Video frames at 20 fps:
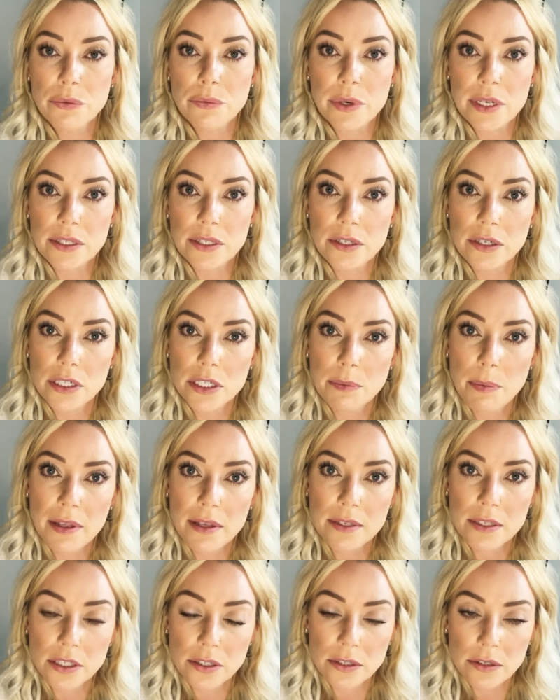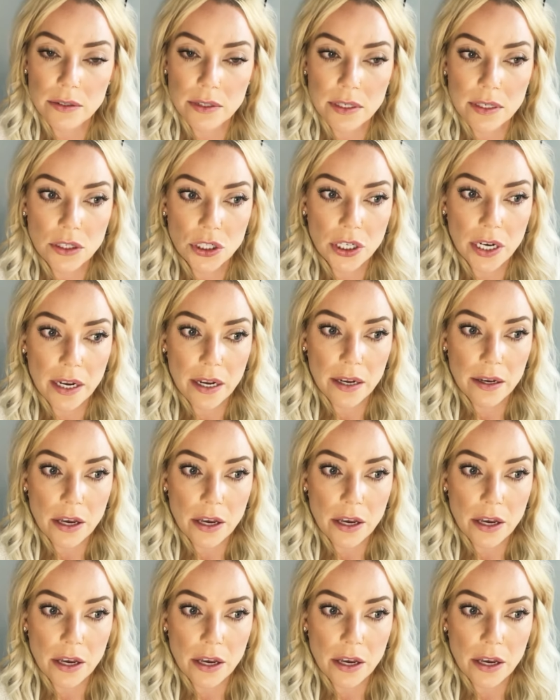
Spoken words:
researched by the Susan J.